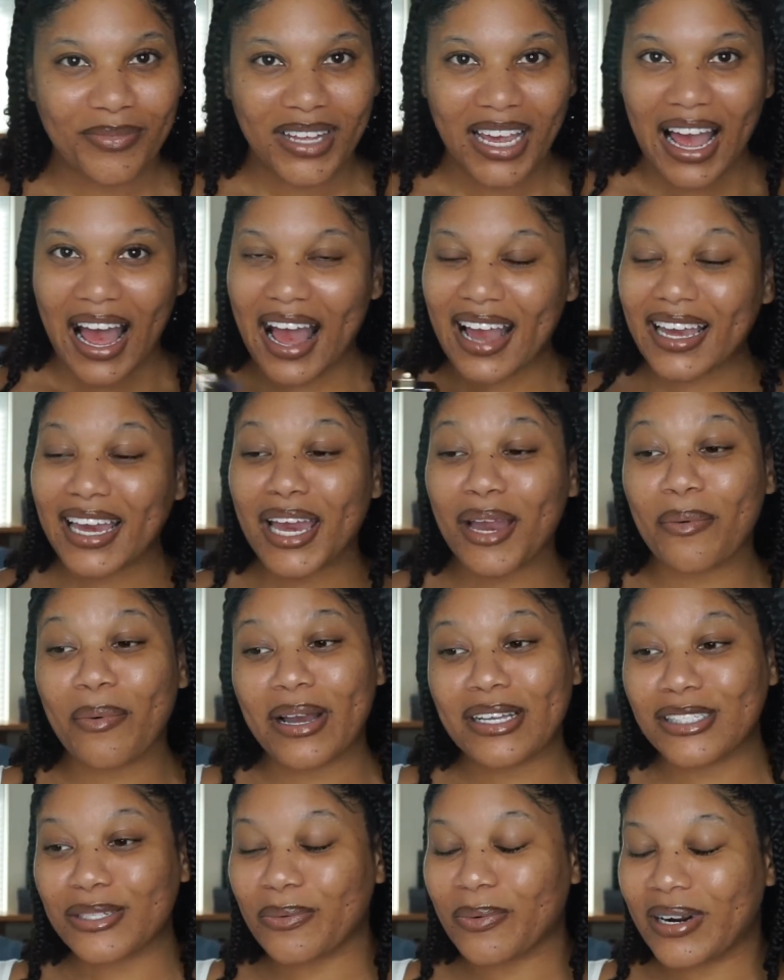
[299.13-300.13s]
I can't
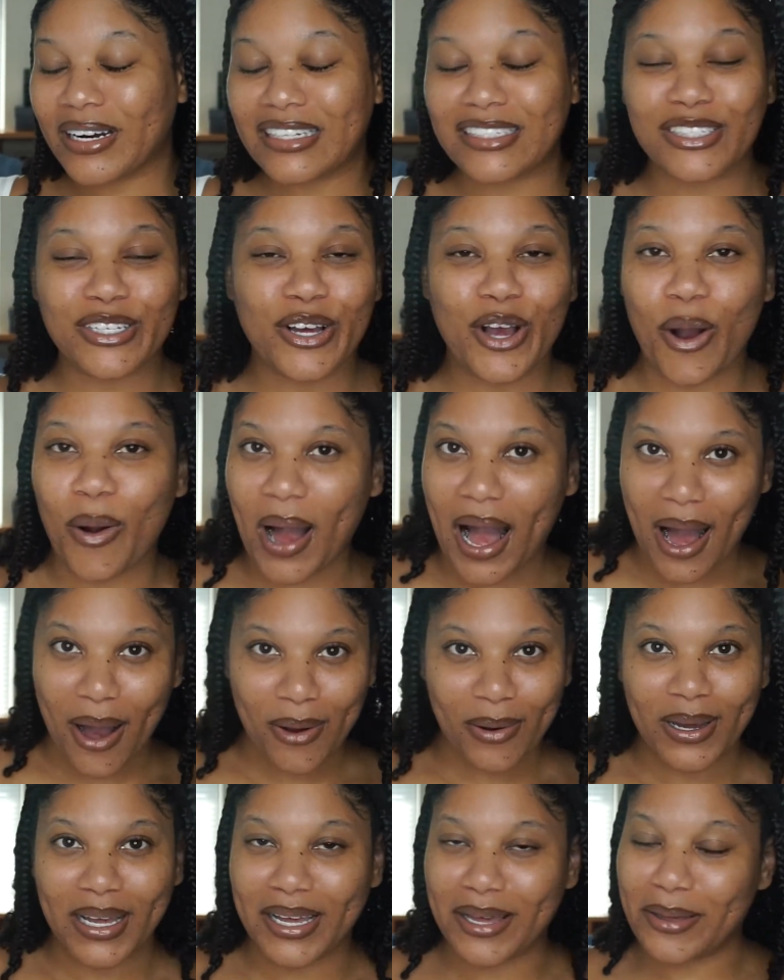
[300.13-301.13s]
wait to wear this and go
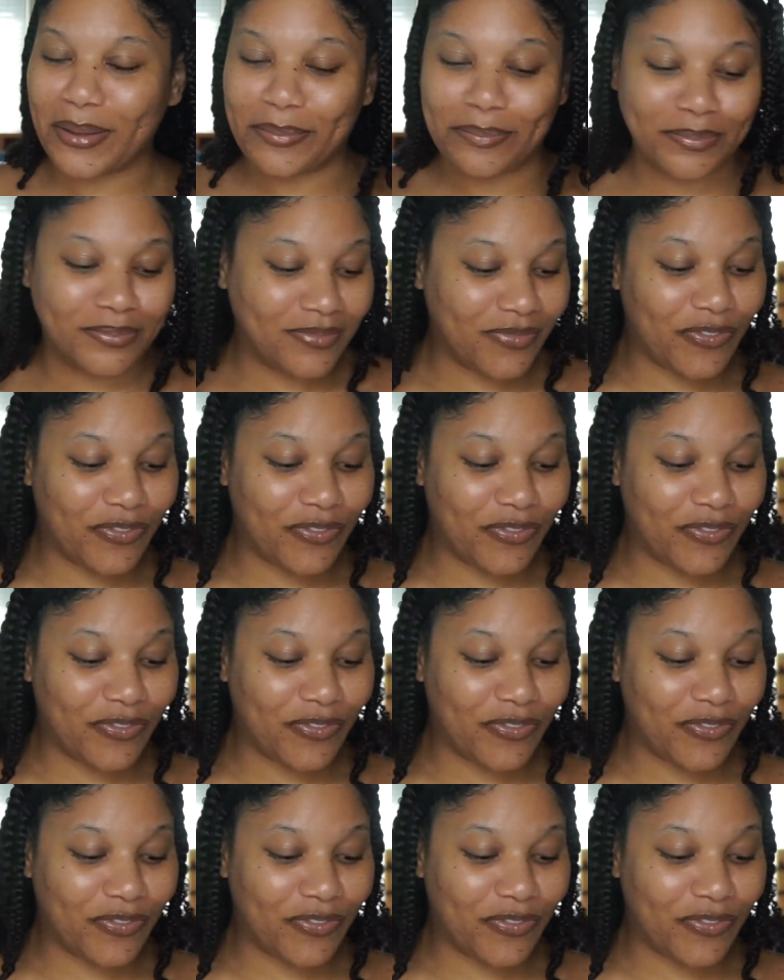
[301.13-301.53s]
out and